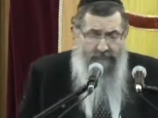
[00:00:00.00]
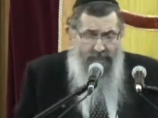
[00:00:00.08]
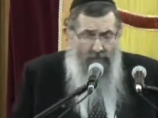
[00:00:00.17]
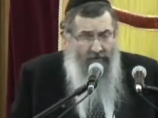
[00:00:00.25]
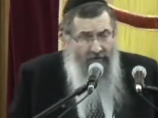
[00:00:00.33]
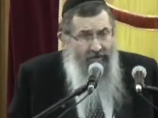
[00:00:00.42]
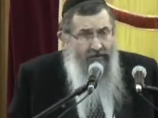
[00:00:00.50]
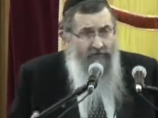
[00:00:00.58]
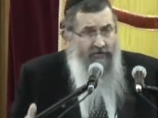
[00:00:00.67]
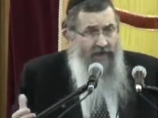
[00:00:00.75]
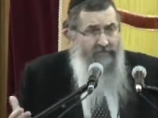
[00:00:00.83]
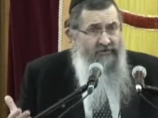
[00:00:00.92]
Hu. All right, on
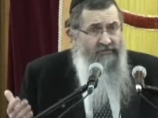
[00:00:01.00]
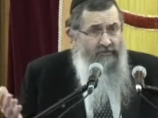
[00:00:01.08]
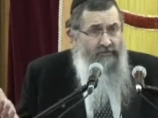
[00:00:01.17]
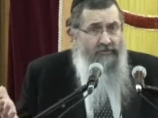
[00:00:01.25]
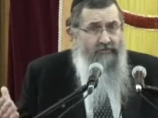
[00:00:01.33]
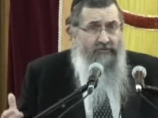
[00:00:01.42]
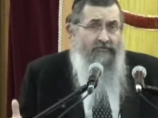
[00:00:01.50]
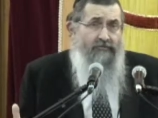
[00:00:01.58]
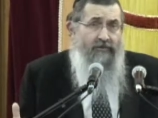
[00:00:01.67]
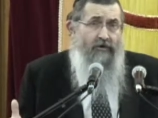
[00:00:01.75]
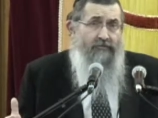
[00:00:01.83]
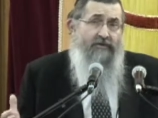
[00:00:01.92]
Shabbos and Yom Tov,
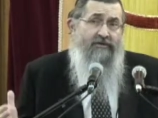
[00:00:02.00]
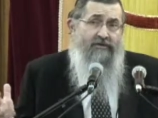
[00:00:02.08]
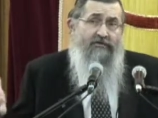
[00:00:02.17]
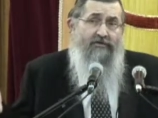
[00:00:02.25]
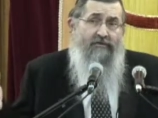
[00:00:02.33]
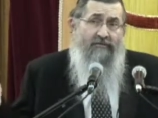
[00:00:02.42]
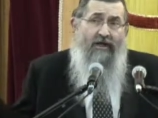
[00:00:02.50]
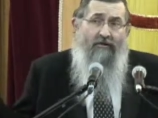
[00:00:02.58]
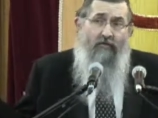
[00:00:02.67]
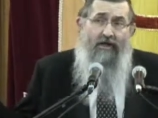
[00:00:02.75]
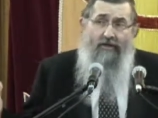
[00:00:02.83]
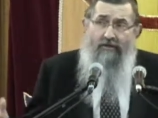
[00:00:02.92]
we don't petition him that
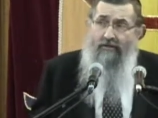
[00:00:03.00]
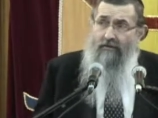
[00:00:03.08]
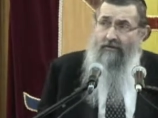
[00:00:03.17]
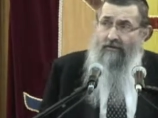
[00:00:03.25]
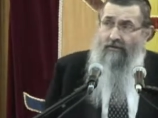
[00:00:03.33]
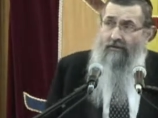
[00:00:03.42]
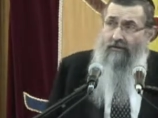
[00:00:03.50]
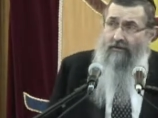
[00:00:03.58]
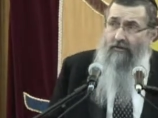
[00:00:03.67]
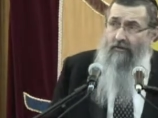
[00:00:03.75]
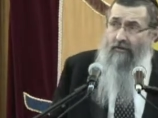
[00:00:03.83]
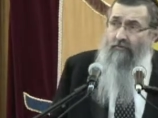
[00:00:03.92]
way,
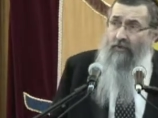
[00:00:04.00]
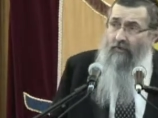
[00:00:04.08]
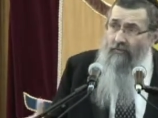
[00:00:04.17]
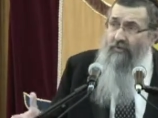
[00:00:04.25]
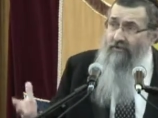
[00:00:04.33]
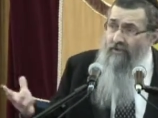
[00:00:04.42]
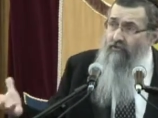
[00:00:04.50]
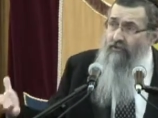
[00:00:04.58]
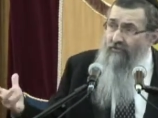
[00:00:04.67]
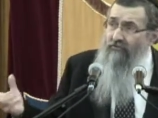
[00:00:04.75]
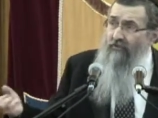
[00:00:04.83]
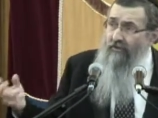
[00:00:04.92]
but we
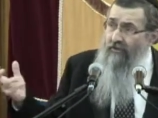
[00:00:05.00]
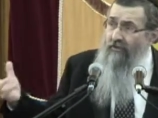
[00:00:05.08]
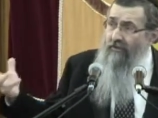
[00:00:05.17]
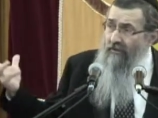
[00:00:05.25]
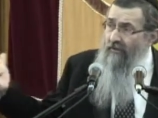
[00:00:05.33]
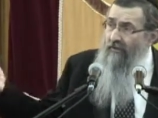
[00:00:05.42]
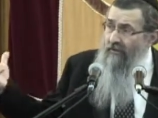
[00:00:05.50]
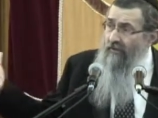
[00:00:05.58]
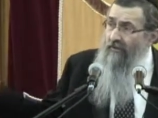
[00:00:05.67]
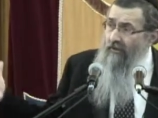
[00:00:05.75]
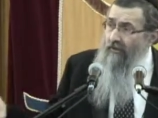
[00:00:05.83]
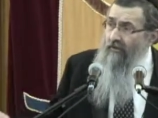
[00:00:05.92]
petition for the
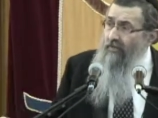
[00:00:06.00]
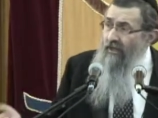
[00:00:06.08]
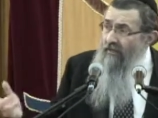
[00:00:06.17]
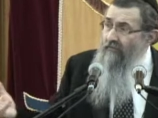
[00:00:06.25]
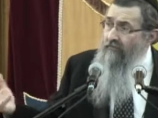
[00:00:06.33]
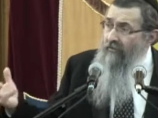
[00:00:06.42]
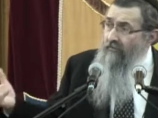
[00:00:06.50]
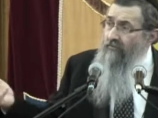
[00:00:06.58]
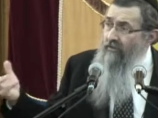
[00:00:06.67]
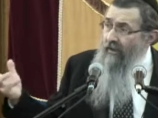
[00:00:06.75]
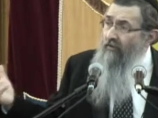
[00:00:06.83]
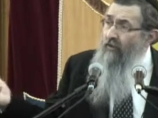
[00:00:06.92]
peace and
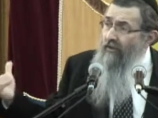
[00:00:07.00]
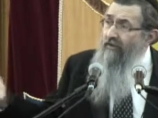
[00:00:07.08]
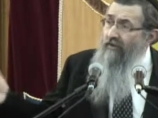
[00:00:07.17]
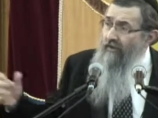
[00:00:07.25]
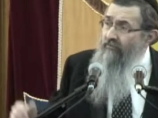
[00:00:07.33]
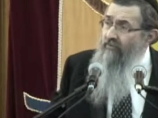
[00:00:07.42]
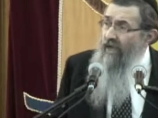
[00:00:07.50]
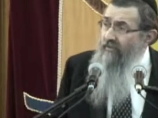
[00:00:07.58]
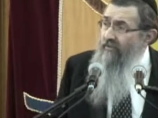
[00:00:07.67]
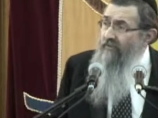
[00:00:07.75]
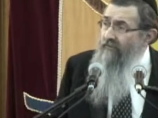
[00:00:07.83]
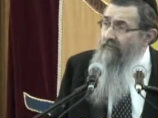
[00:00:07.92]
tranquility of
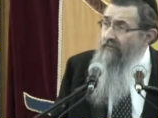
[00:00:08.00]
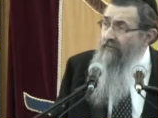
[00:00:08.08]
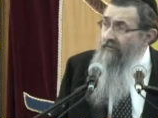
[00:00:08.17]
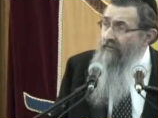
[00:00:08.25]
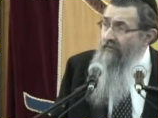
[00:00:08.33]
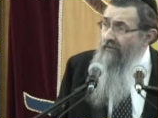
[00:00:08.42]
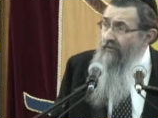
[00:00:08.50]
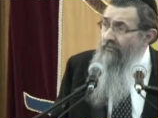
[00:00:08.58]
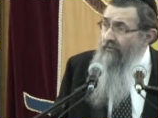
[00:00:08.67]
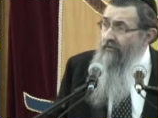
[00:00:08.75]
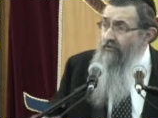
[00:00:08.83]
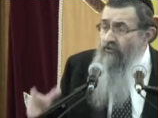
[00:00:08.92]
Shabbos,
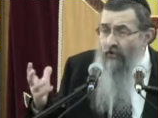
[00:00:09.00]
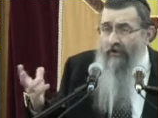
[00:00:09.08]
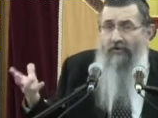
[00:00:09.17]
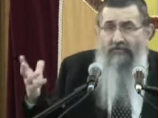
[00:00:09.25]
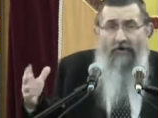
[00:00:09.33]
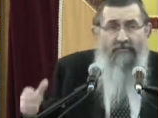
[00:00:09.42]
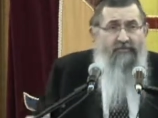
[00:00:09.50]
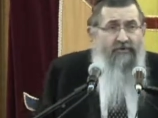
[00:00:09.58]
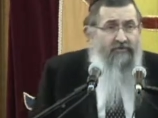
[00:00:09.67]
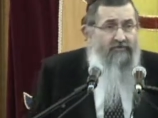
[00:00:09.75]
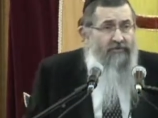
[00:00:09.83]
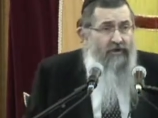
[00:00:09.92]
for the joy of Yom
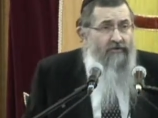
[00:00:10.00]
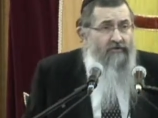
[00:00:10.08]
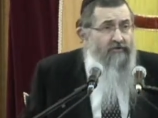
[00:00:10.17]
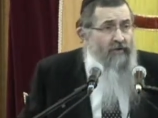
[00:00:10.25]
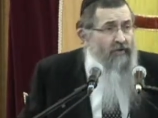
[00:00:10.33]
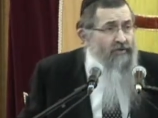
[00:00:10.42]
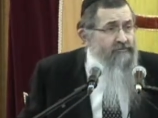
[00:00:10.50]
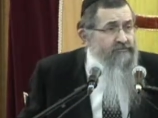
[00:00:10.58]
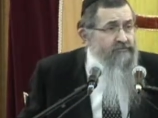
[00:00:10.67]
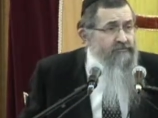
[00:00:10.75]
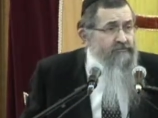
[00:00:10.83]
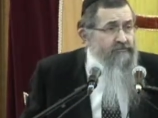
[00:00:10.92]
Tov, and so on.
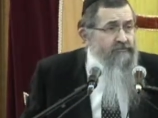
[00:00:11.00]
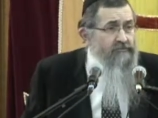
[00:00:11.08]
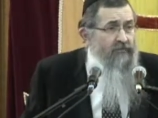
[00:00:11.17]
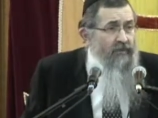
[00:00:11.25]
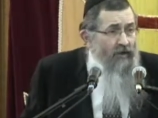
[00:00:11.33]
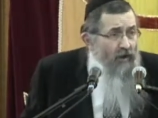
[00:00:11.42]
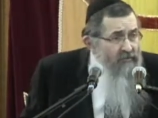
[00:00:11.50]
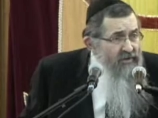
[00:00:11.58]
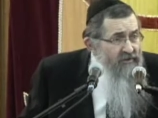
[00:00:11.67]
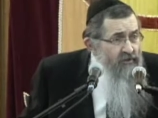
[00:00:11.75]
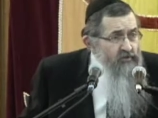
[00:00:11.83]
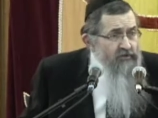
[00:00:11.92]
They are
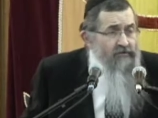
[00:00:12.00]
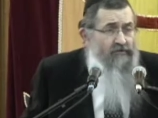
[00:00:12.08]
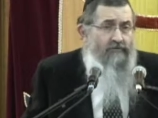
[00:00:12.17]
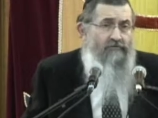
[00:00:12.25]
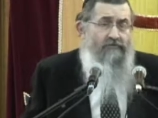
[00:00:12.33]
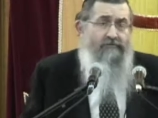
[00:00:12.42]
petitions.